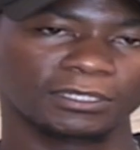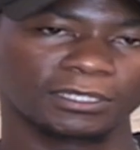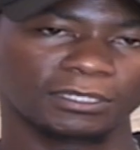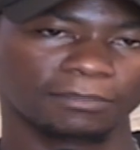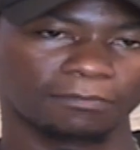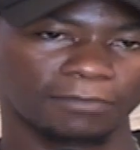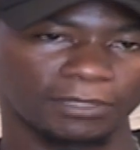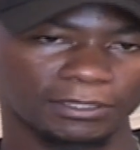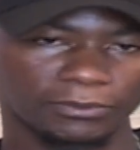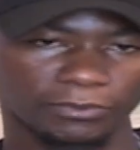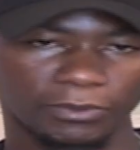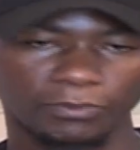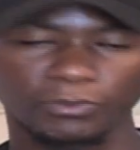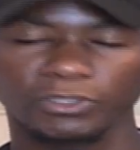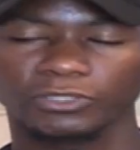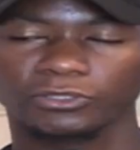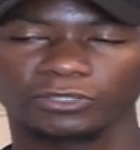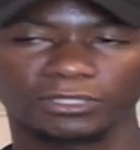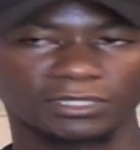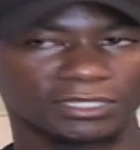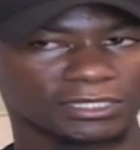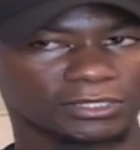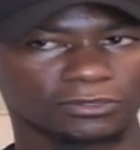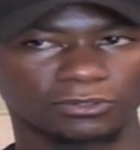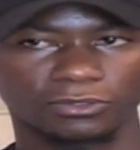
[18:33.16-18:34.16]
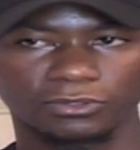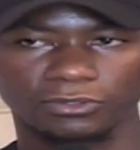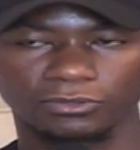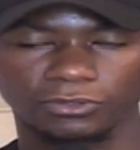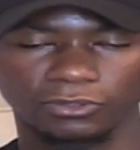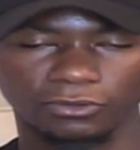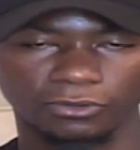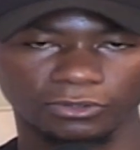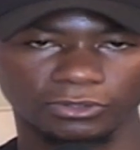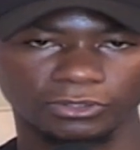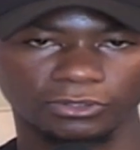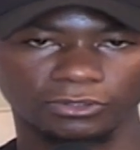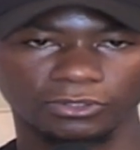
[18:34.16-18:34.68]
But we
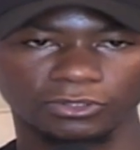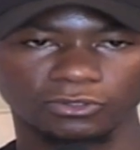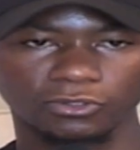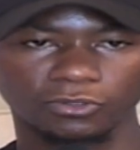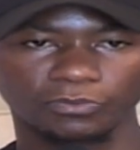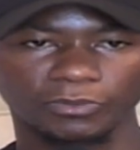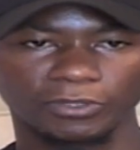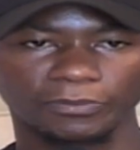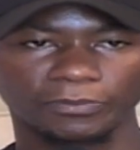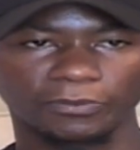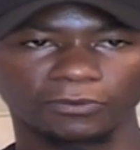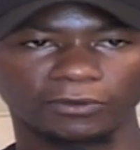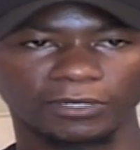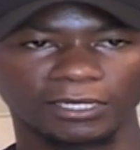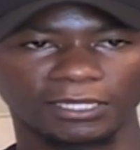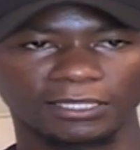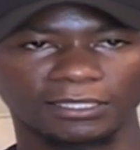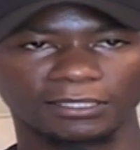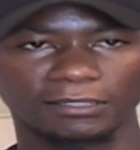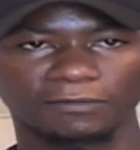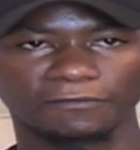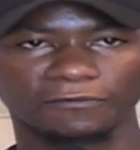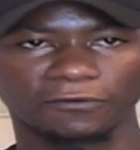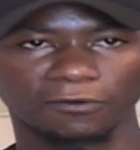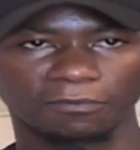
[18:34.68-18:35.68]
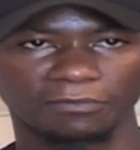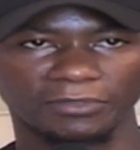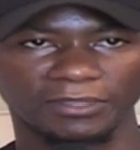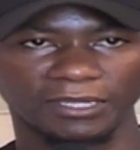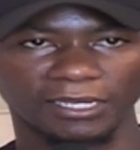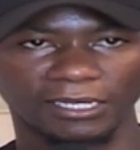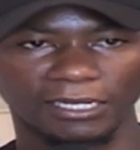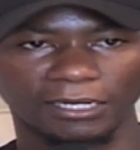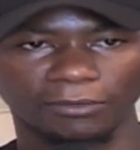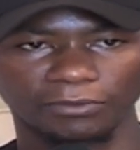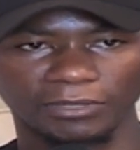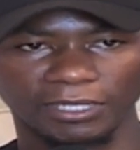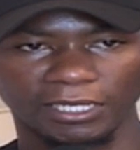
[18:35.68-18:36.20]
chose 2 people, and from
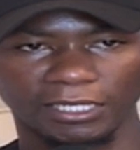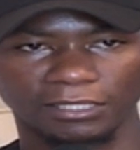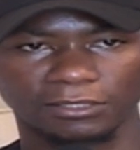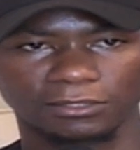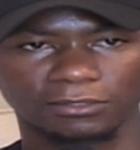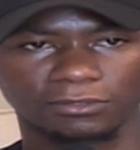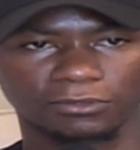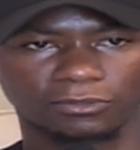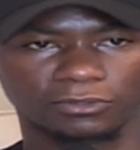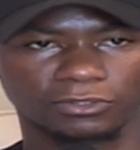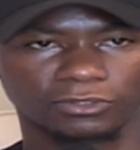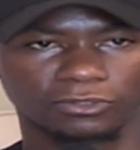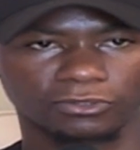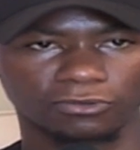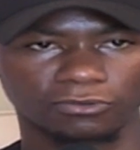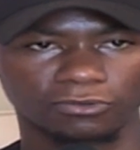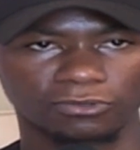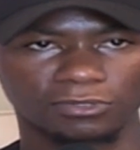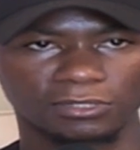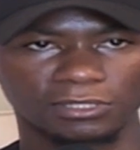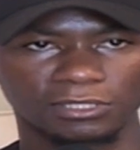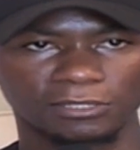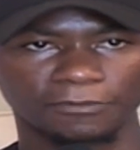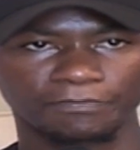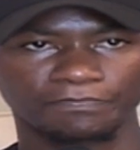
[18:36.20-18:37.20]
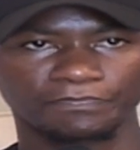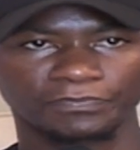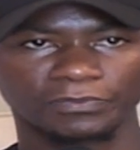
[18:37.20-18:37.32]
there we had to choose.